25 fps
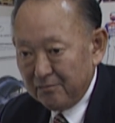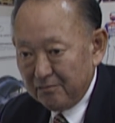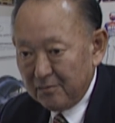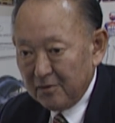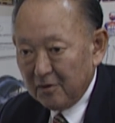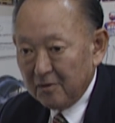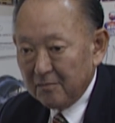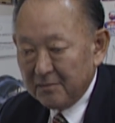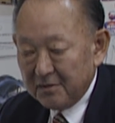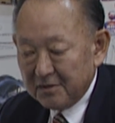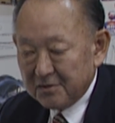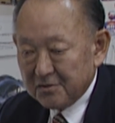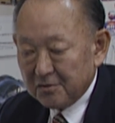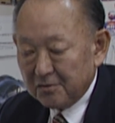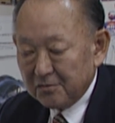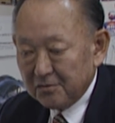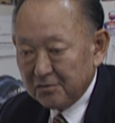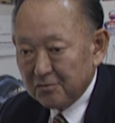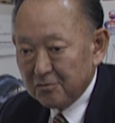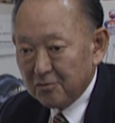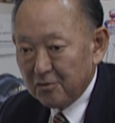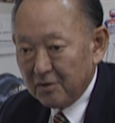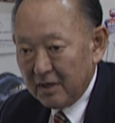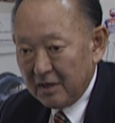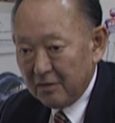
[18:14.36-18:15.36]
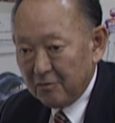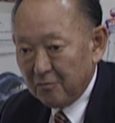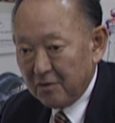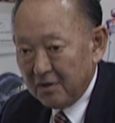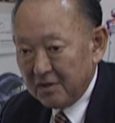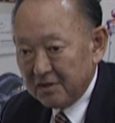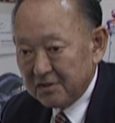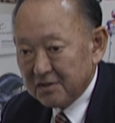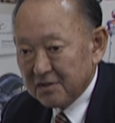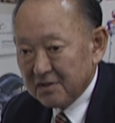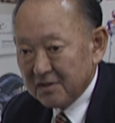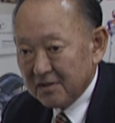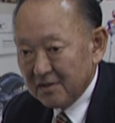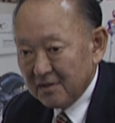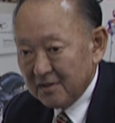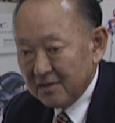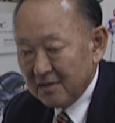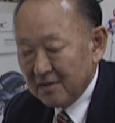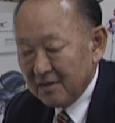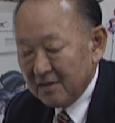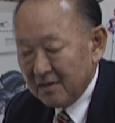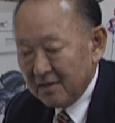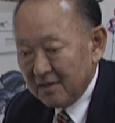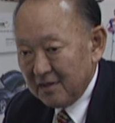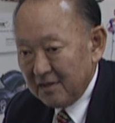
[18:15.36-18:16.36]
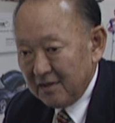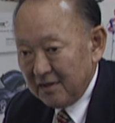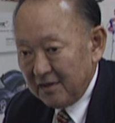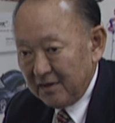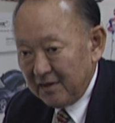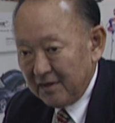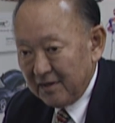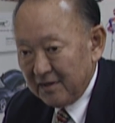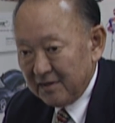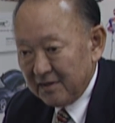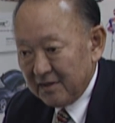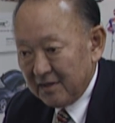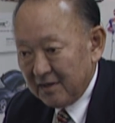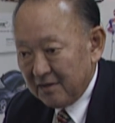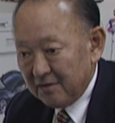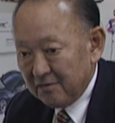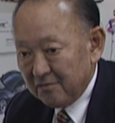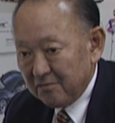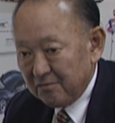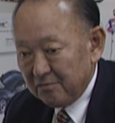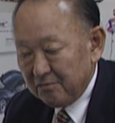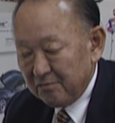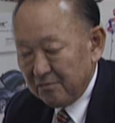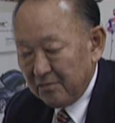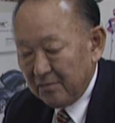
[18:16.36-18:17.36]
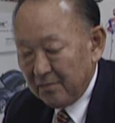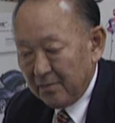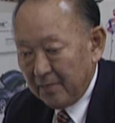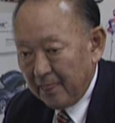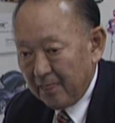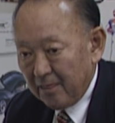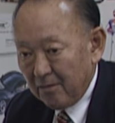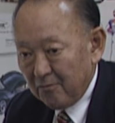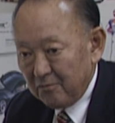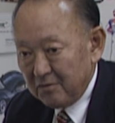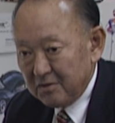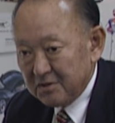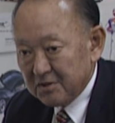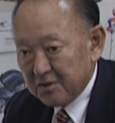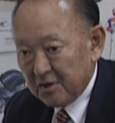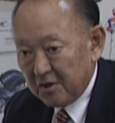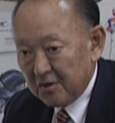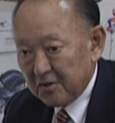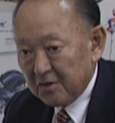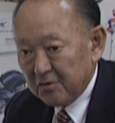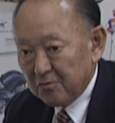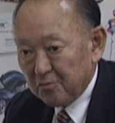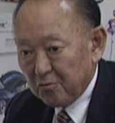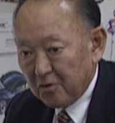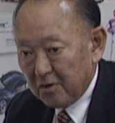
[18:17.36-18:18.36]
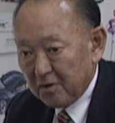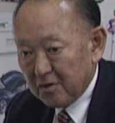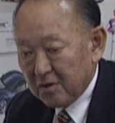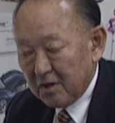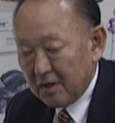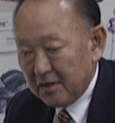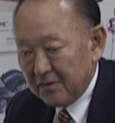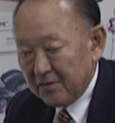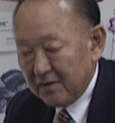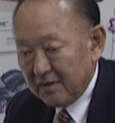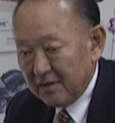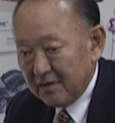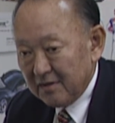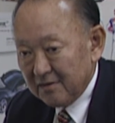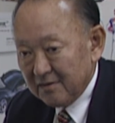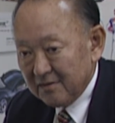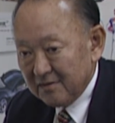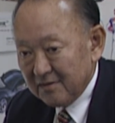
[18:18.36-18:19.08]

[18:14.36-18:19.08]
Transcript: Mitchell knew who I was. And we started work on the